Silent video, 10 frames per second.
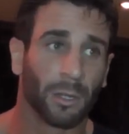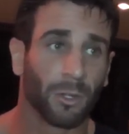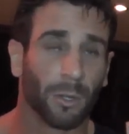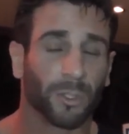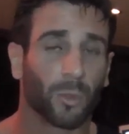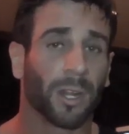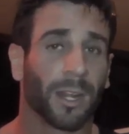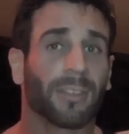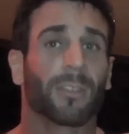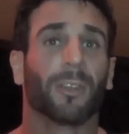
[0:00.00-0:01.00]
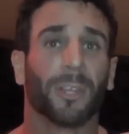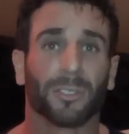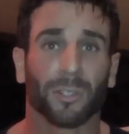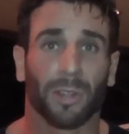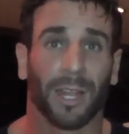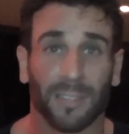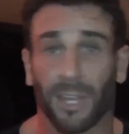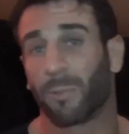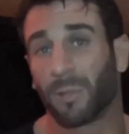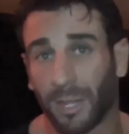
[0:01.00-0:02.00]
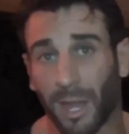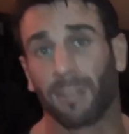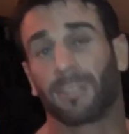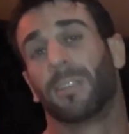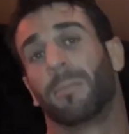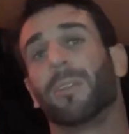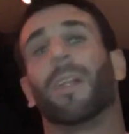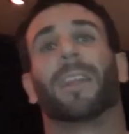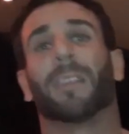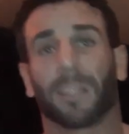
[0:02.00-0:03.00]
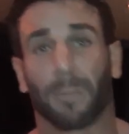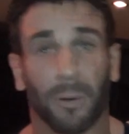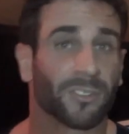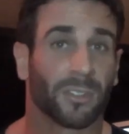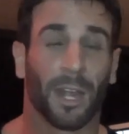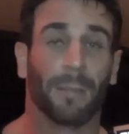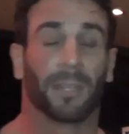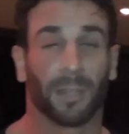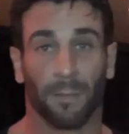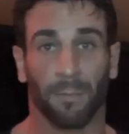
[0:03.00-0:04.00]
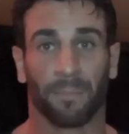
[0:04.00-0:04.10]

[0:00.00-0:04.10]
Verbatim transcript: you know, but 29, 30 years old, I sat up one day and I looked in the mirror and I didn't like the person that I'd become.